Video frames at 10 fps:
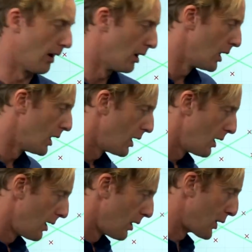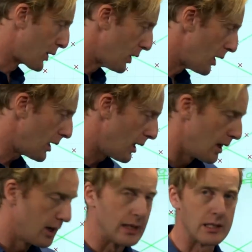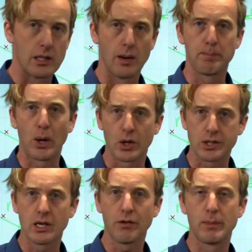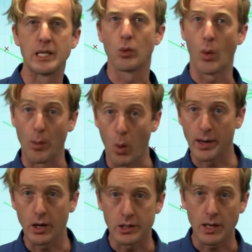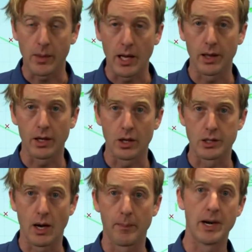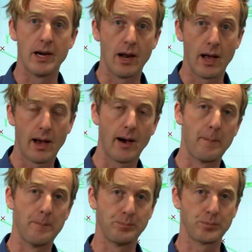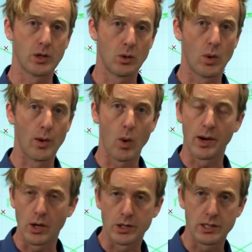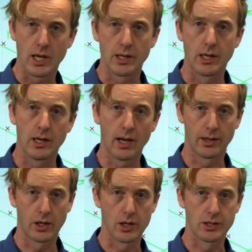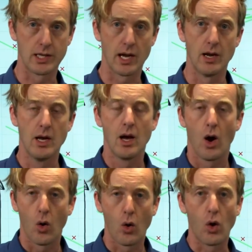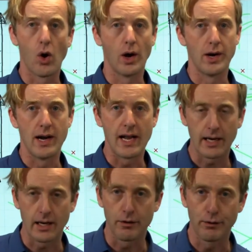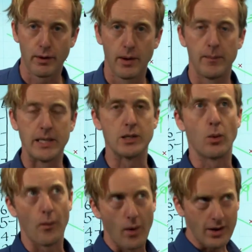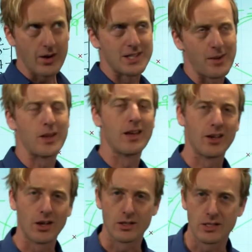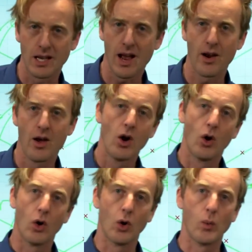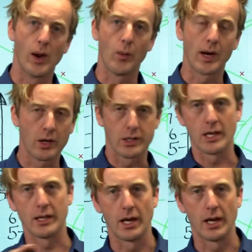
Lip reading: The third is that positive means that when one goes up, the other goes up. When one goes down, the other goes down. Or negative means that when one goes up, the other goes down, or when one goes down, the other goes up.